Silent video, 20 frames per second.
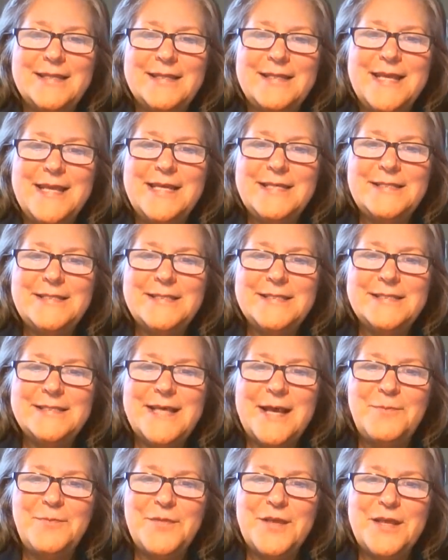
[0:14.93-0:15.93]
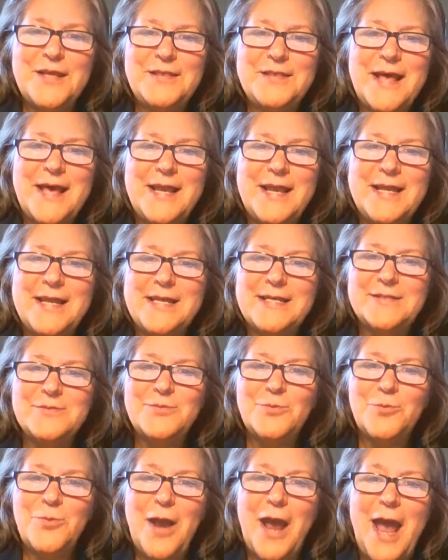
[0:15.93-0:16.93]
This is something that
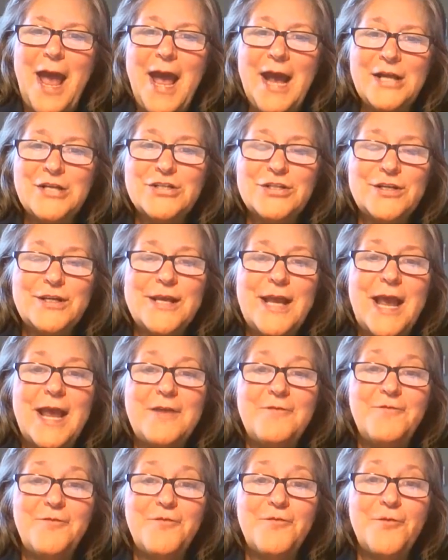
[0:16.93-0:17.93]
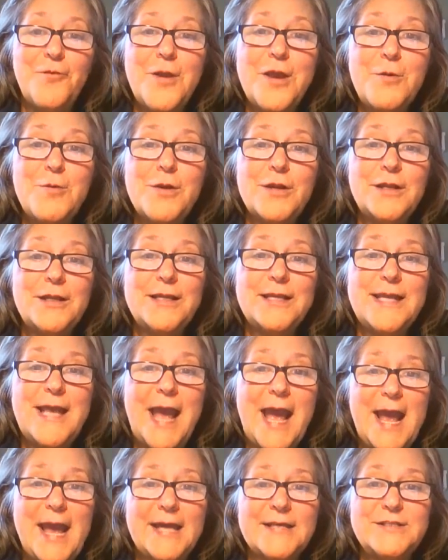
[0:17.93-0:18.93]
is actually a
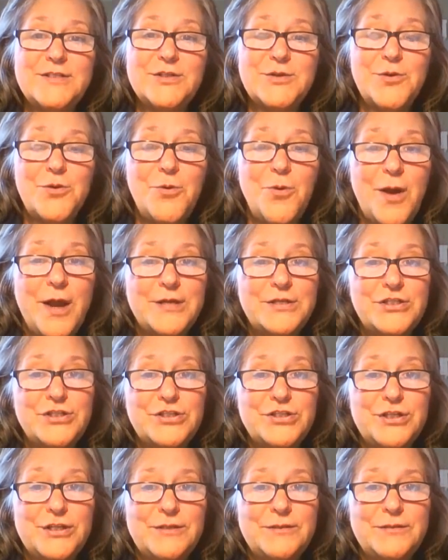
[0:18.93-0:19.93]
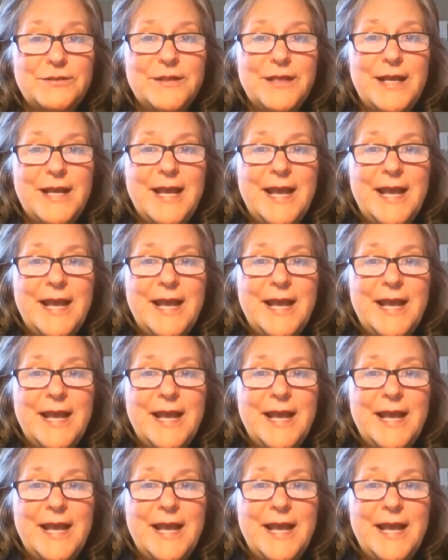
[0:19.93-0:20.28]
frequently asked question,